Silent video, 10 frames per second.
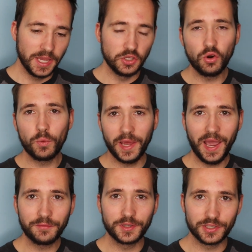You don't want to
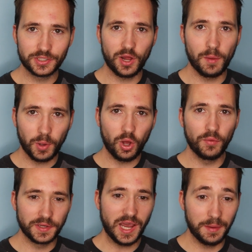have to stop
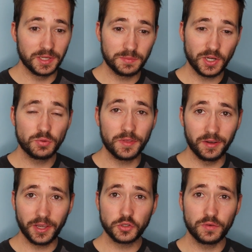all the time, and especially with an
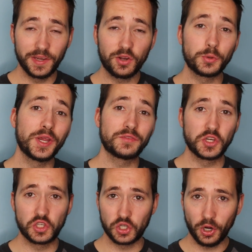electric vehicle where you have to
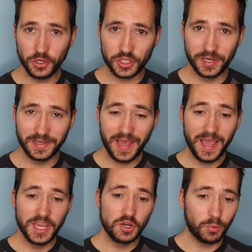charge it,
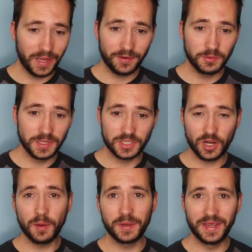you don't want to have to be
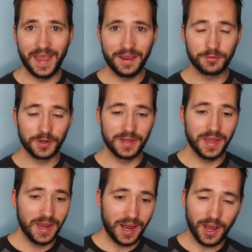stopping every
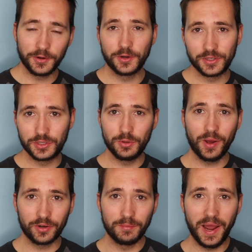100,
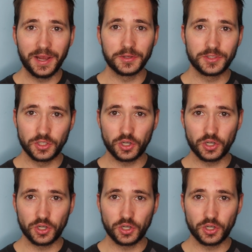200 miles to